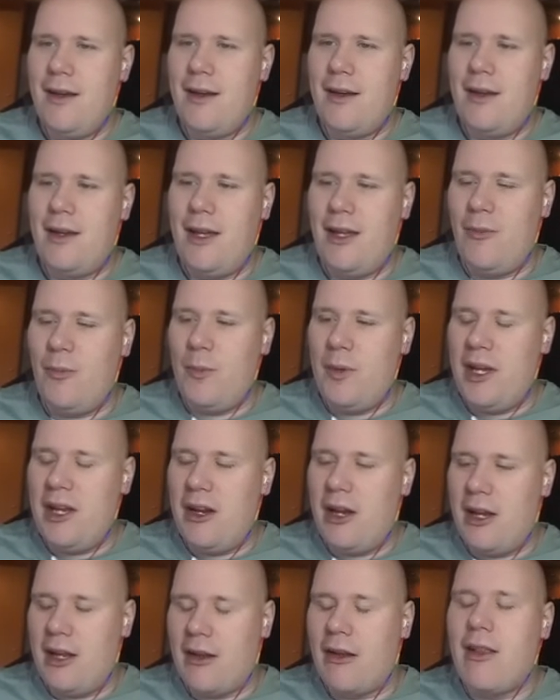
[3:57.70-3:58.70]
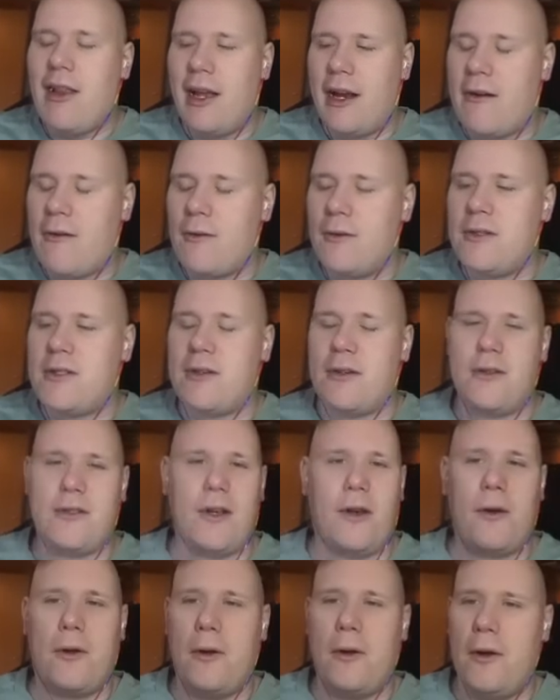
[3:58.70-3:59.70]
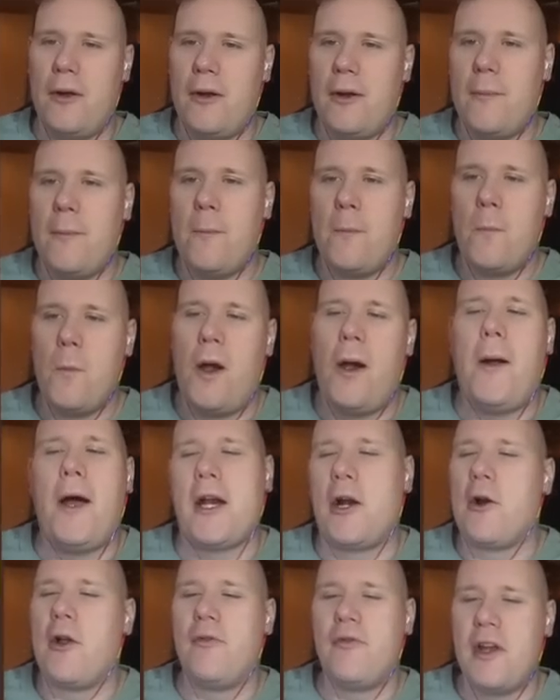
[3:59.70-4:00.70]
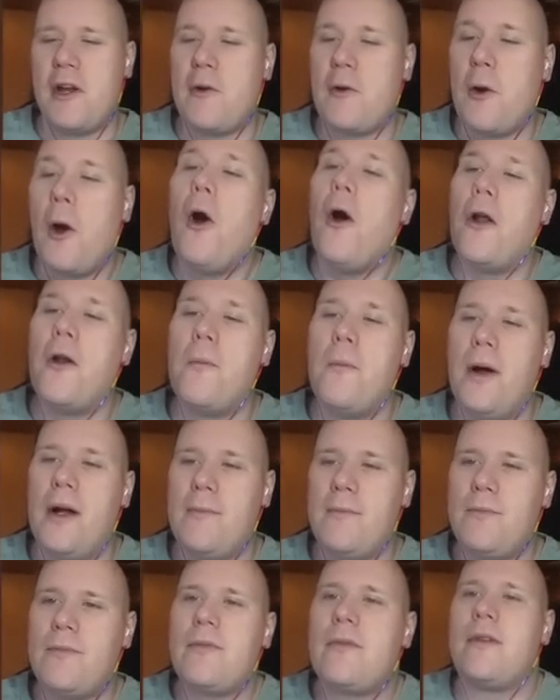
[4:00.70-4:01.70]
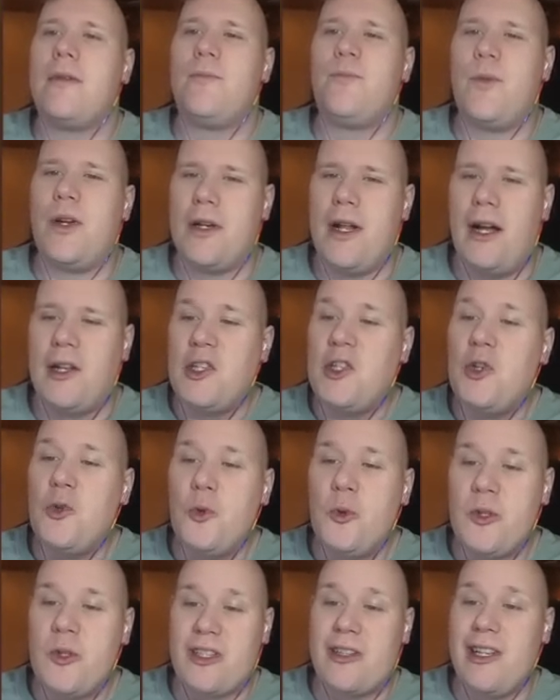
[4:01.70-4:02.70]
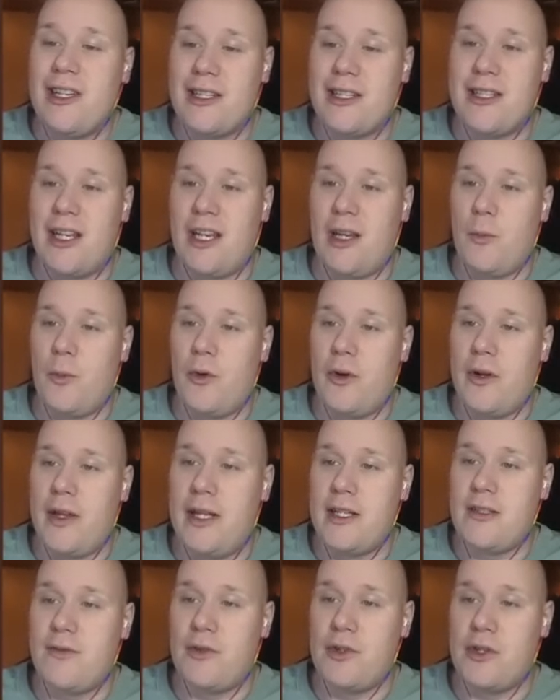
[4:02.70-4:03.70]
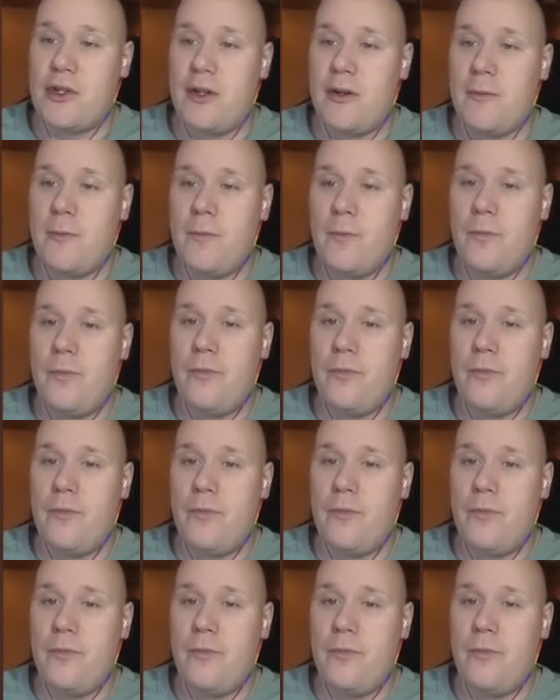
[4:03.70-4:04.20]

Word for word: Immediately, cruisers are good. Well, I don't know if they're good, but they're not useless anymore, that's for sure.